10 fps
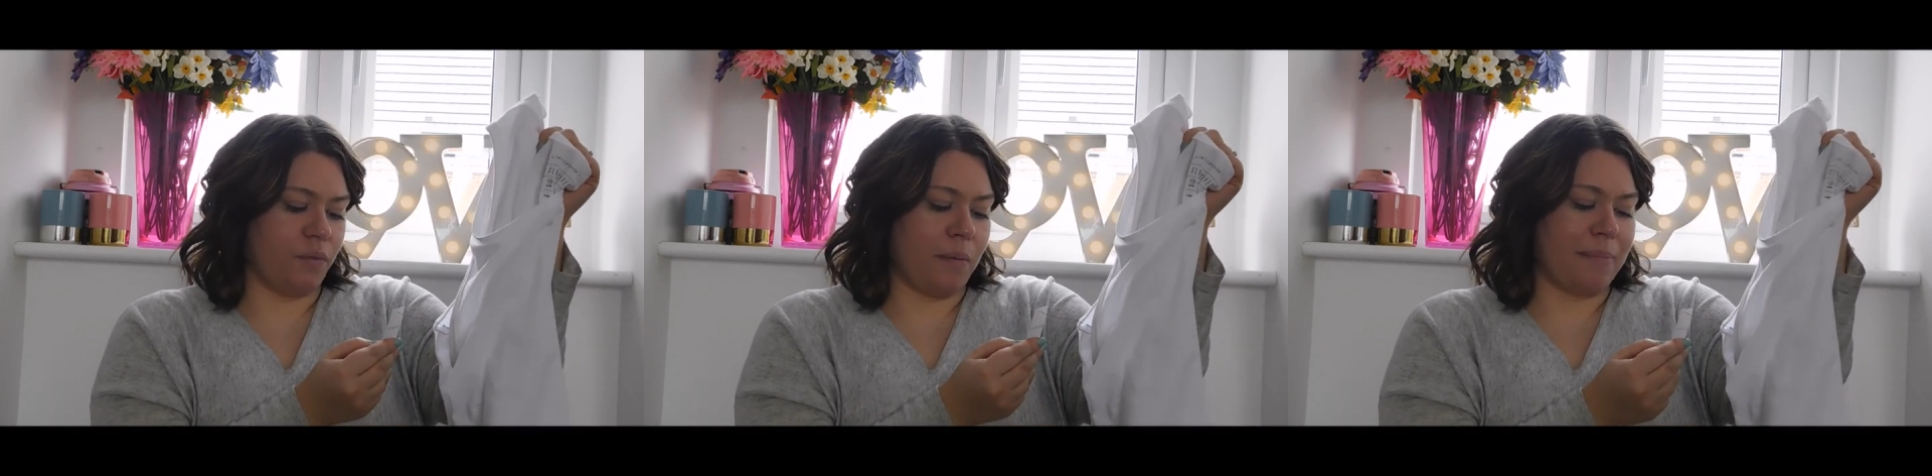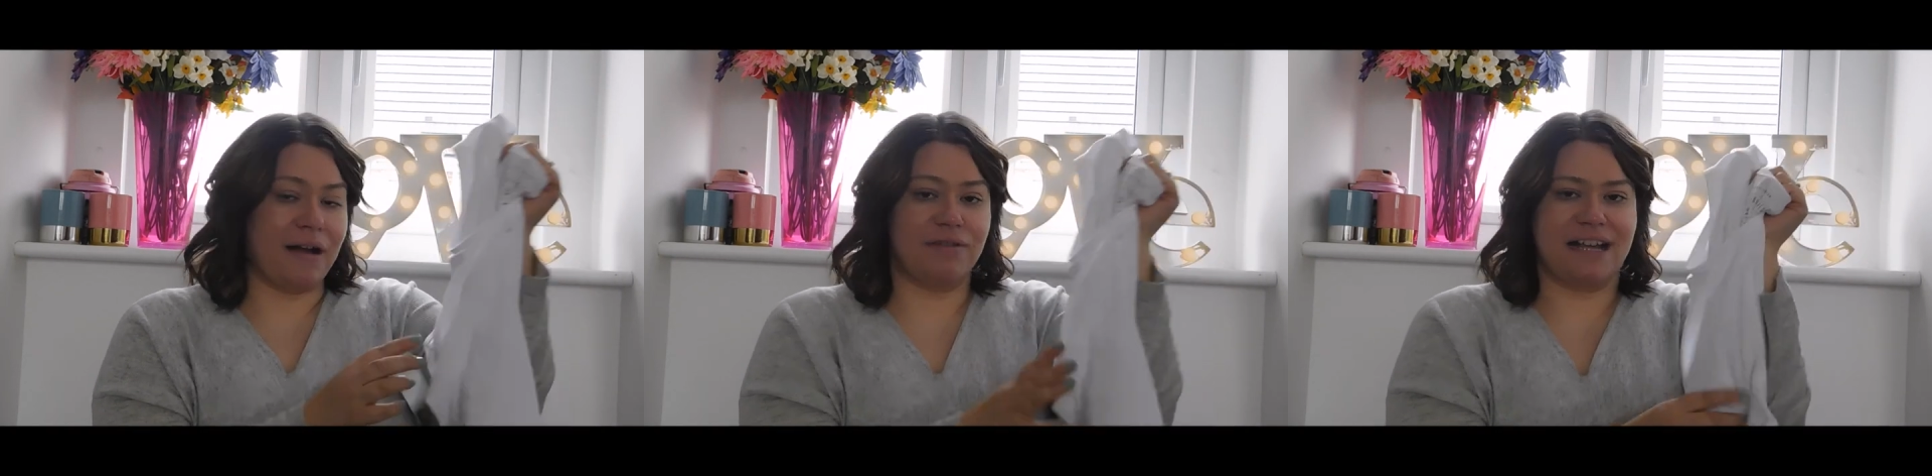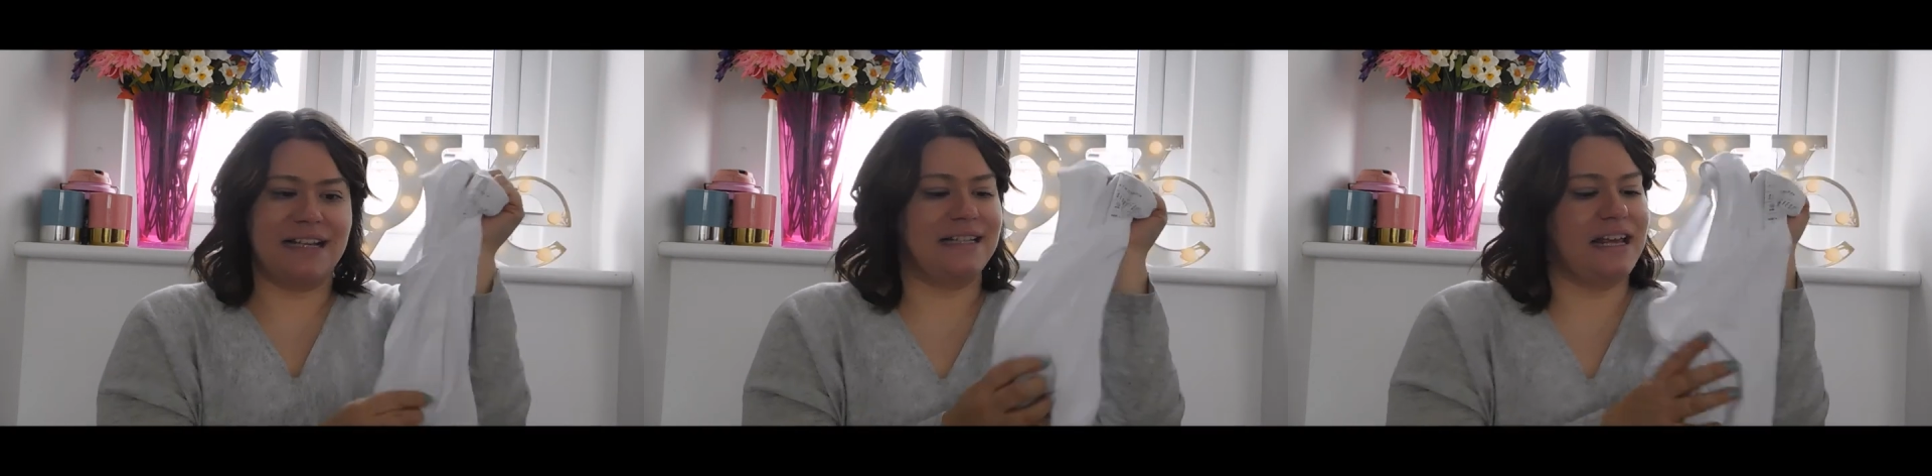
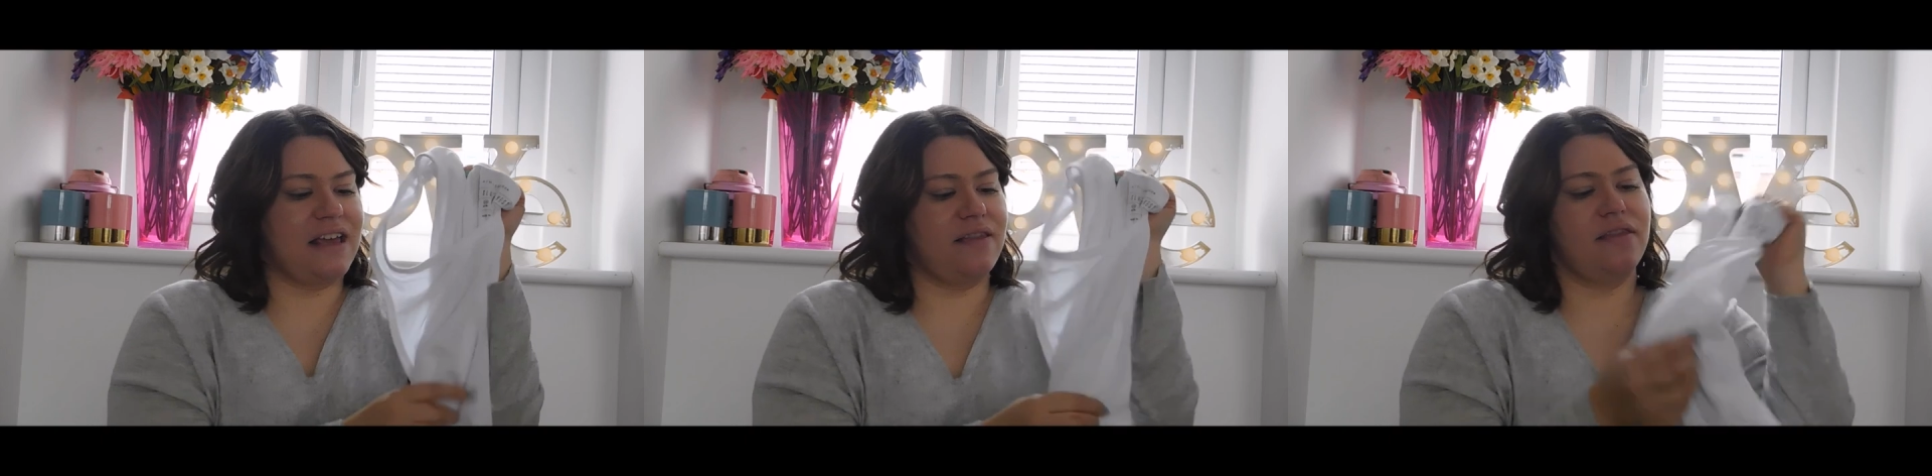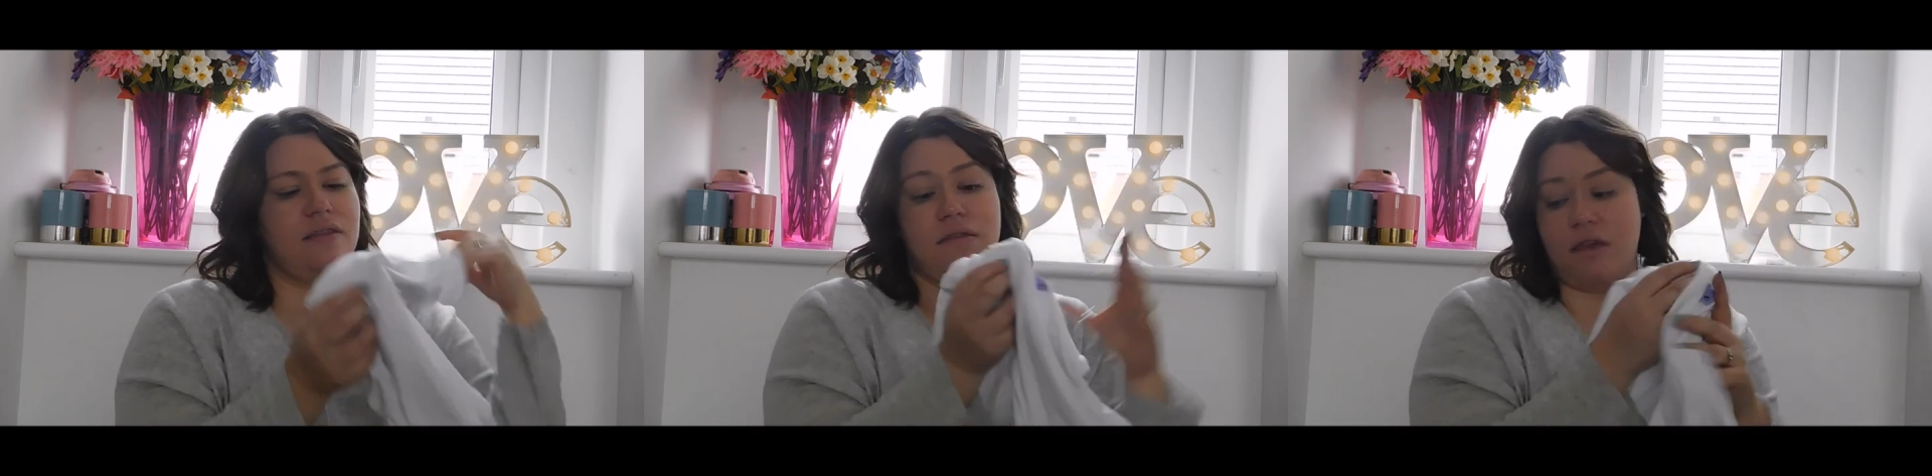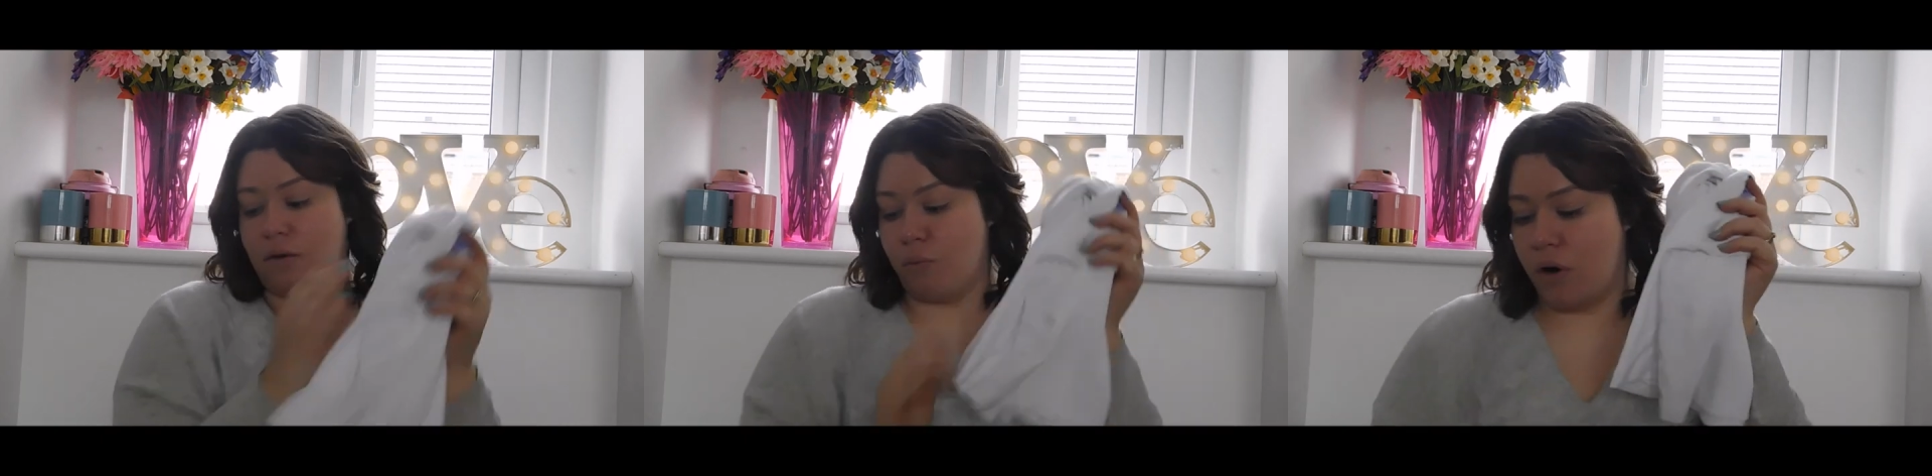£1.80 in
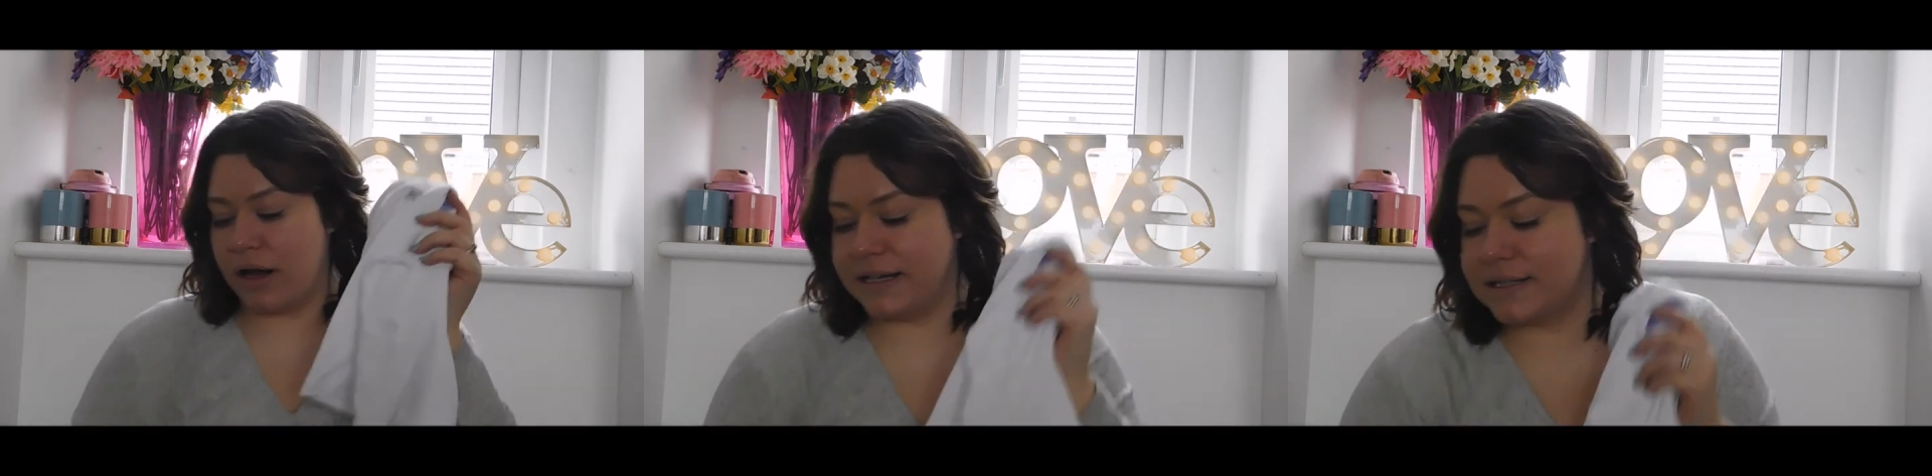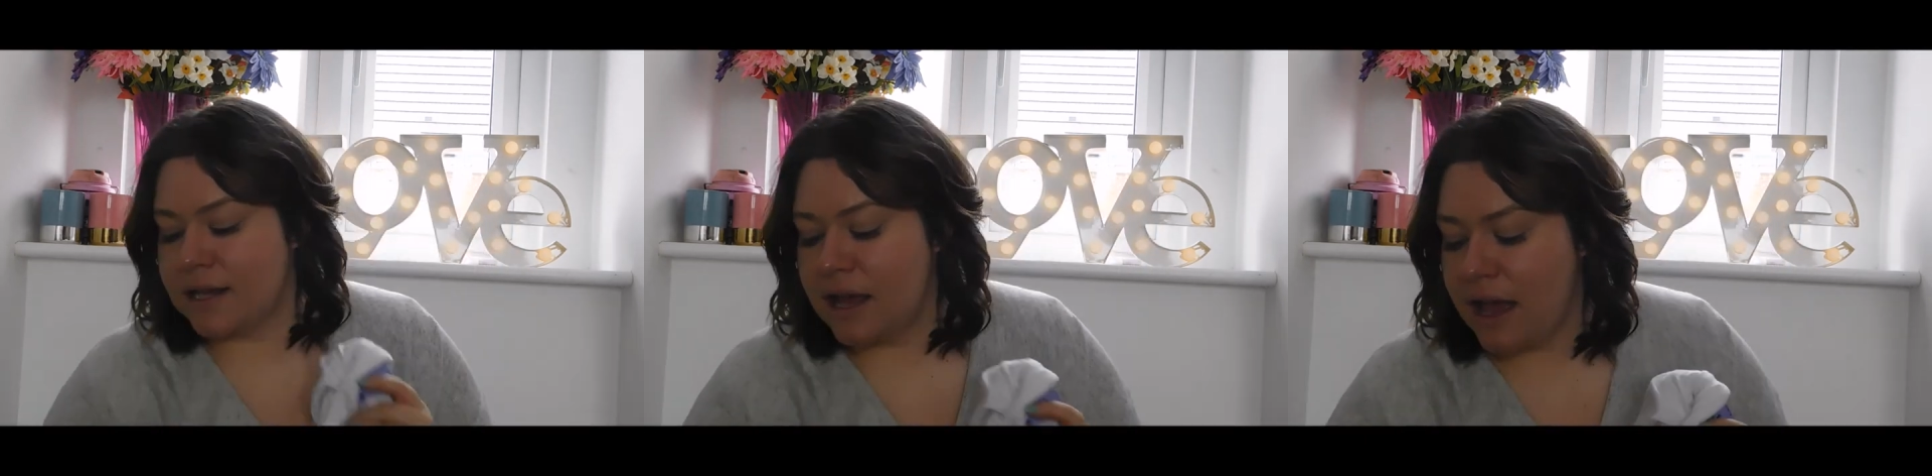the white